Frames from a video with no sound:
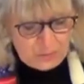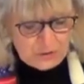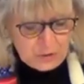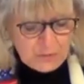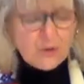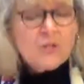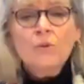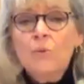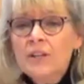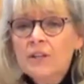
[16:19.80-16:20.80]
with the music
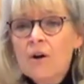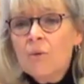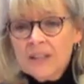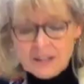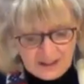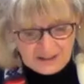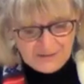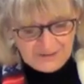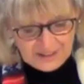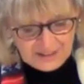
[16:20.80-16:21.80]
we know and
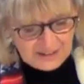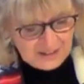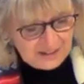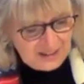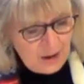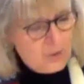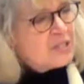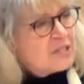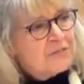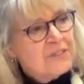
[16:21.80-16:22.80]
love allow
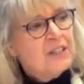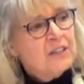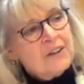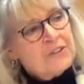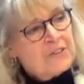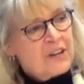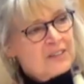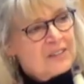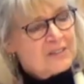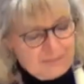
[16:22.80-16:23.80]
us to feel our
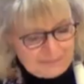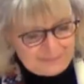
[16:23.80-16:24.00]
thoughts.